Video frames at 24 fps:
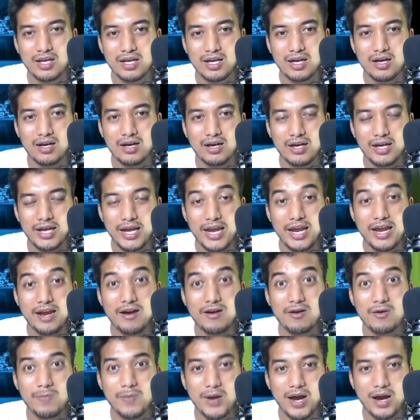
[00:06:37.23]
uh,
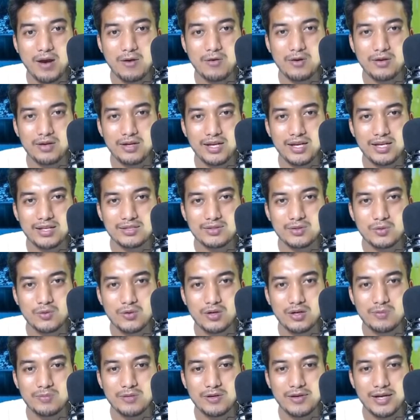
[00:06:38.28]
air power yes you
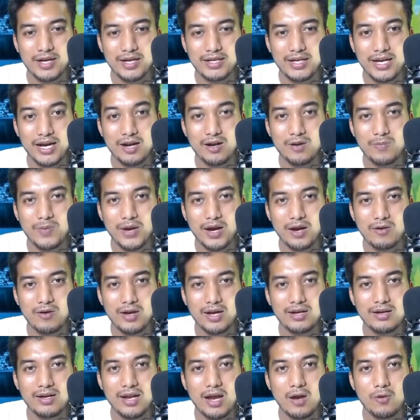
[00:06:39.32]
heard me right air power
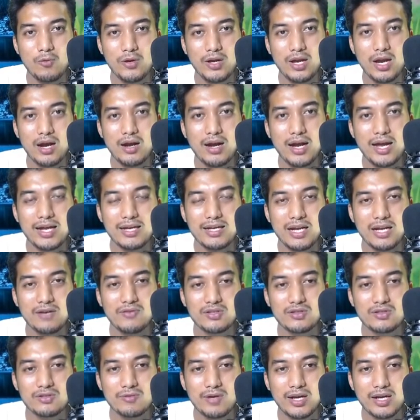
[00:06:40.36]
and now we are at
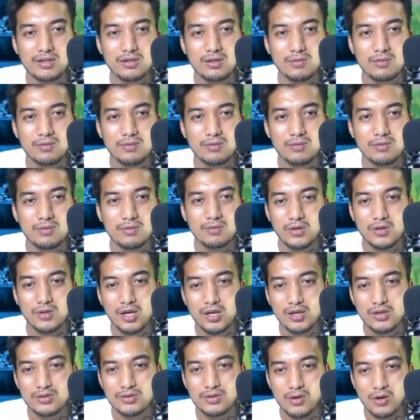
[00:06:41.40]
adventure rank number two
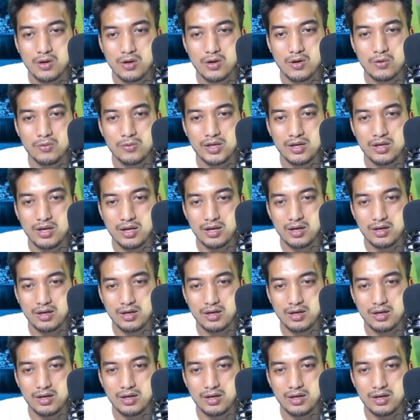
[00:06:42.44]
so we gotta